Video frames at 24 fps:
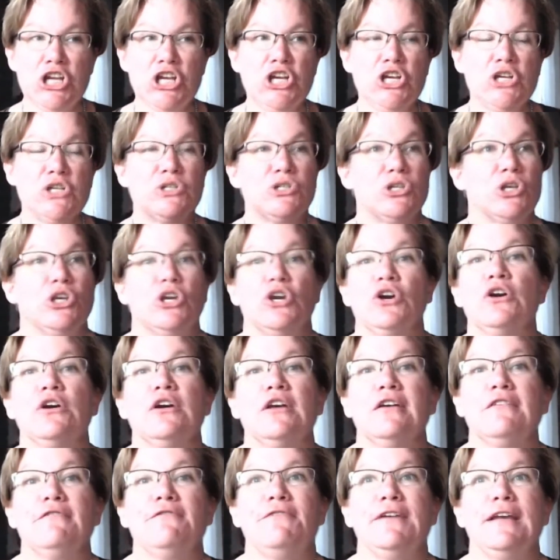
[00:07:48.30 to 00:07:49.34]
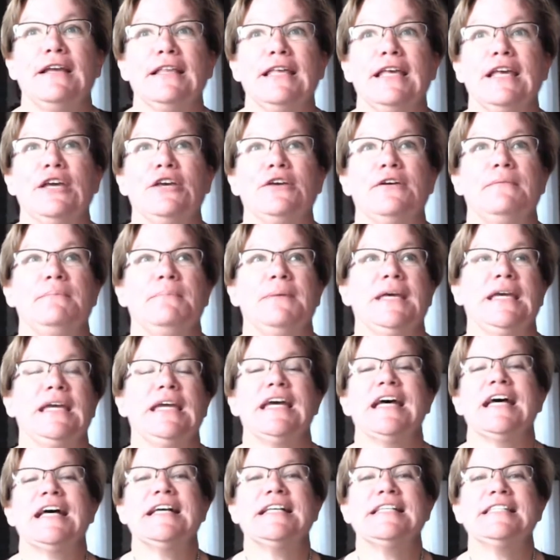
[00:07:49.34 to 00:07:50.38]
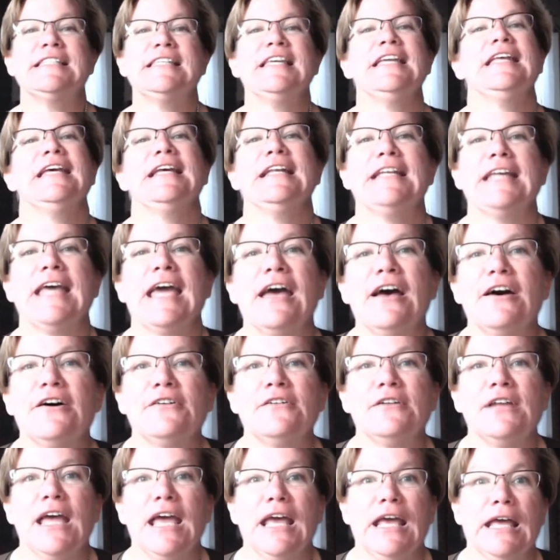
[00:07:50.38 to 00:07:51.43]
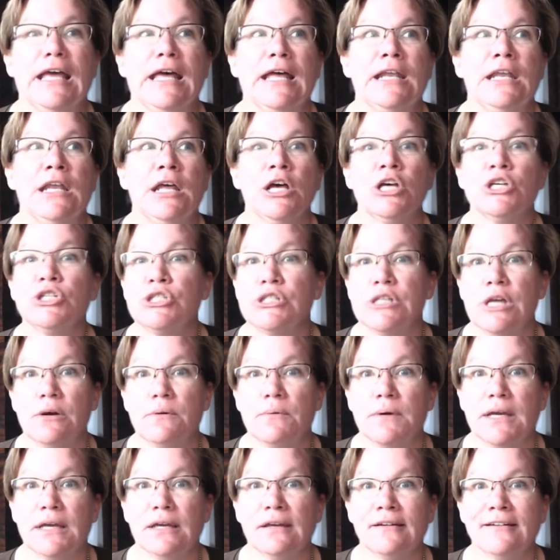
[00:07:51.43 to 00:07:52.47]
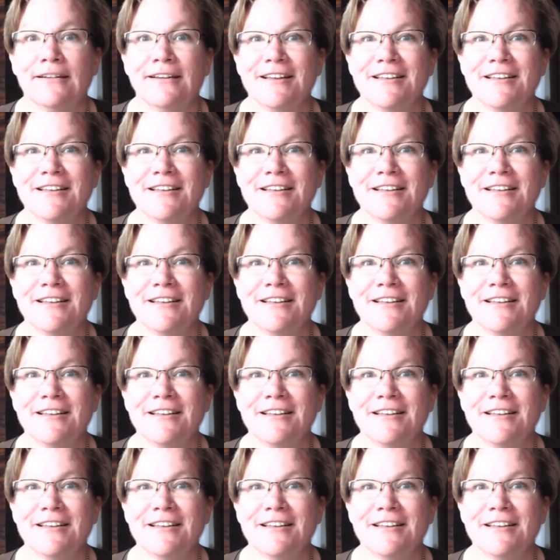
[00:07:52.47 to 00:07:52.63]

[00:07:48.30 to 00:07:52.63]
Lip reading: So your good feeling could be sitting down and sewing,